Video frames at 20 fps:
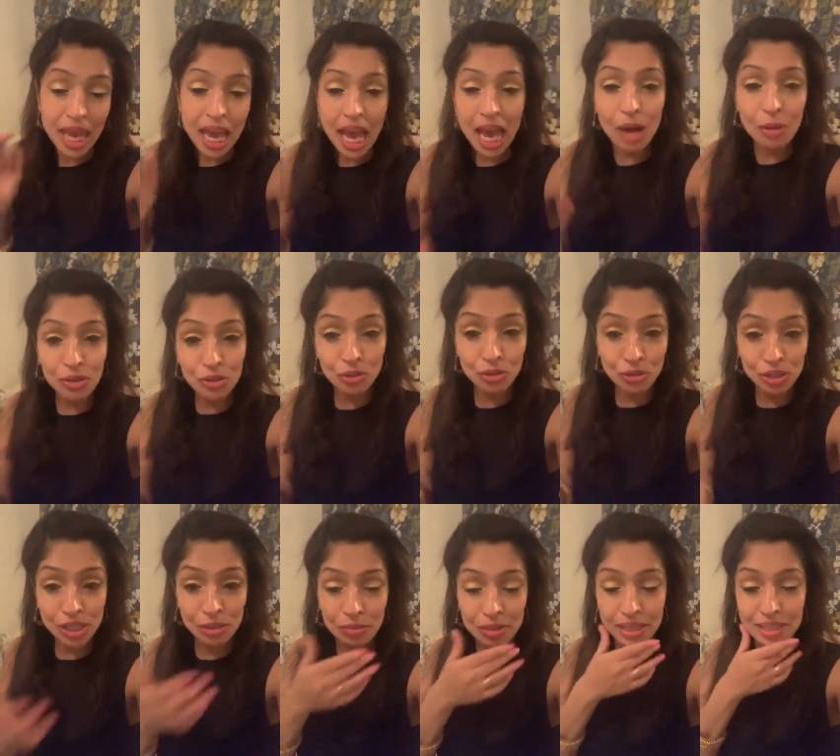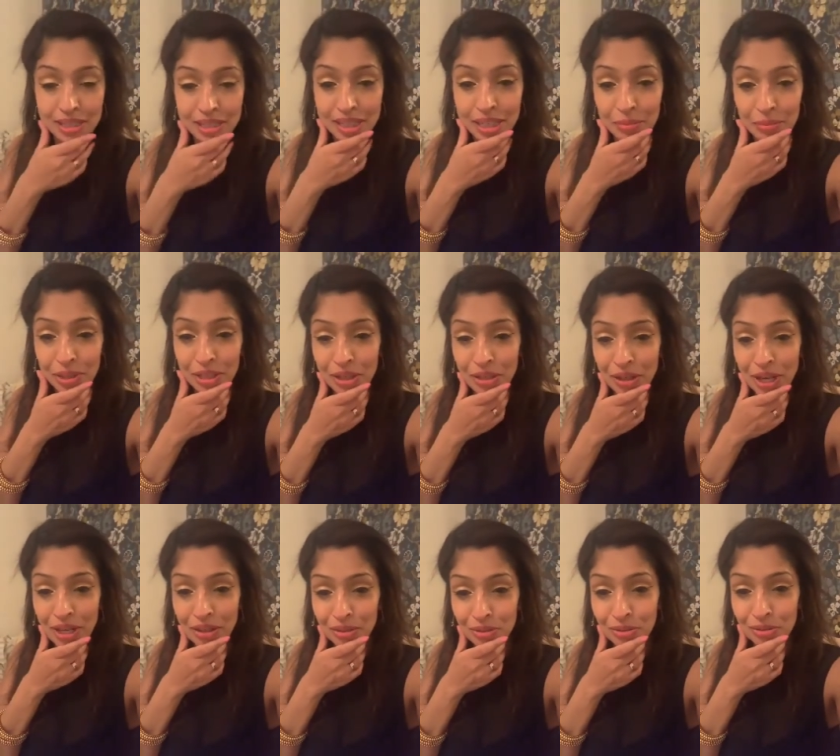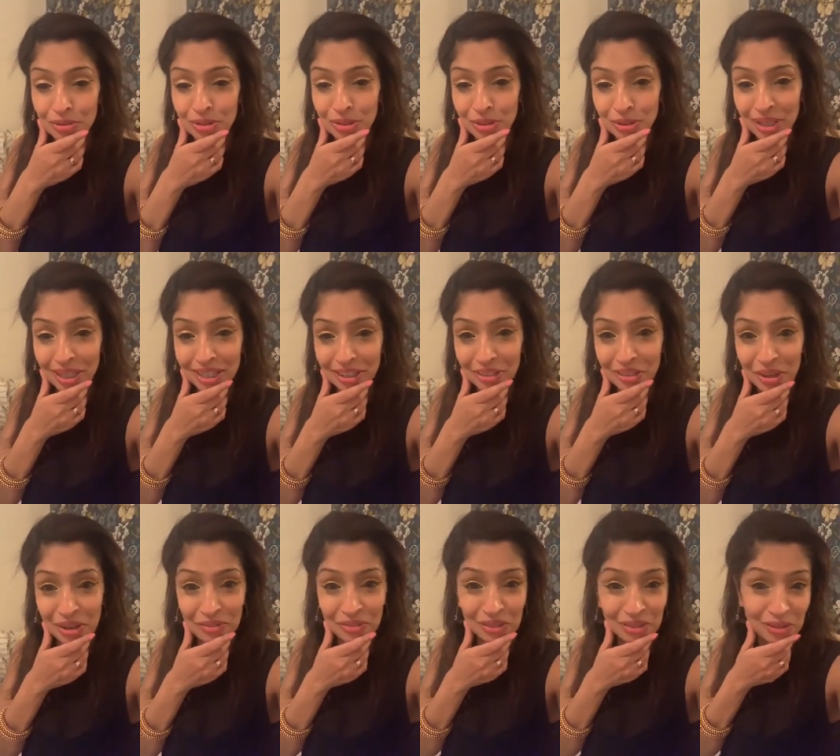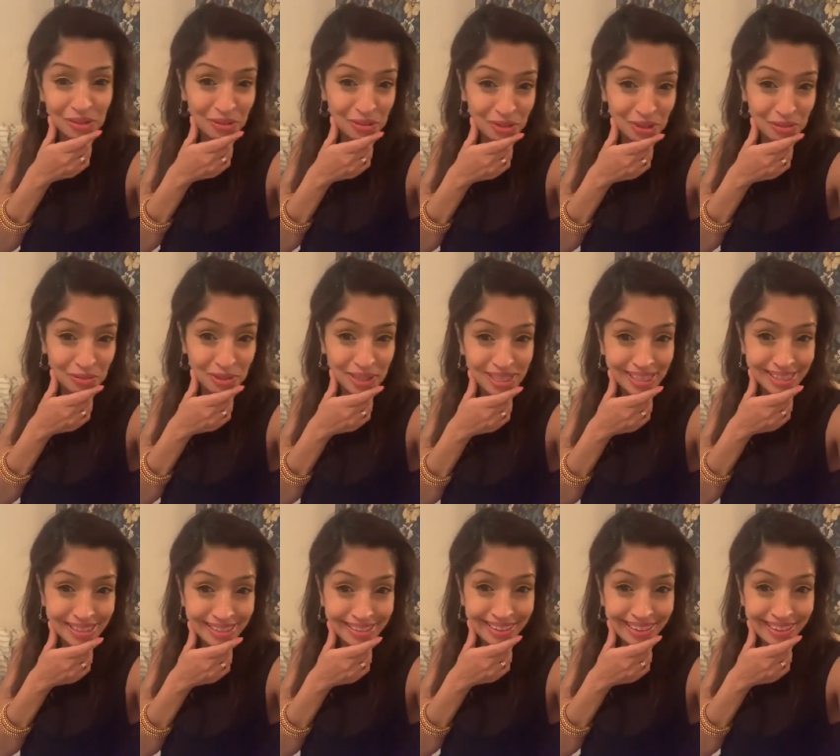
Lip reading: How was your Christmas? So let me know how you're all doing. Are you having a good Christmas?